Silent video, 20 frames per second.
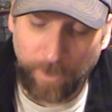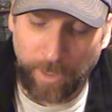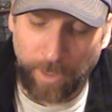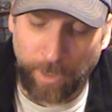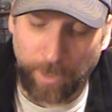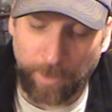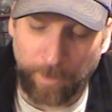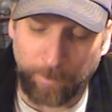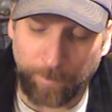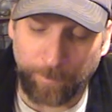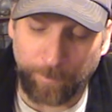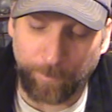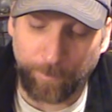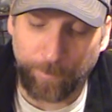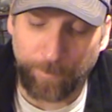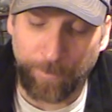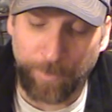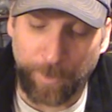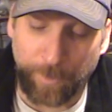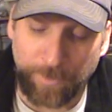
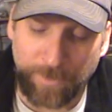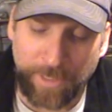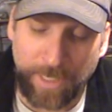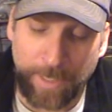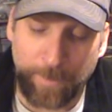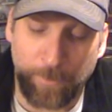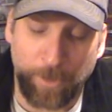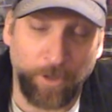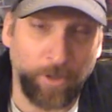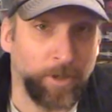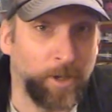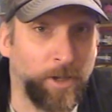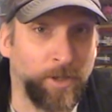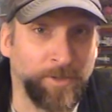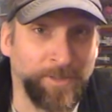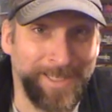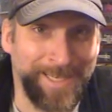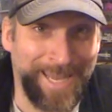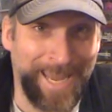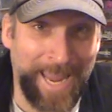There was a game out
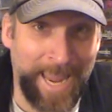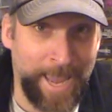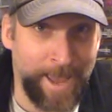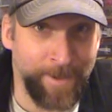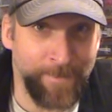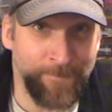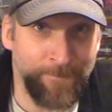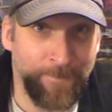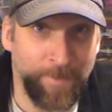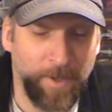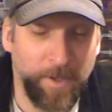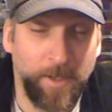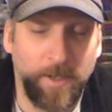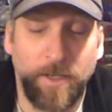called CAV.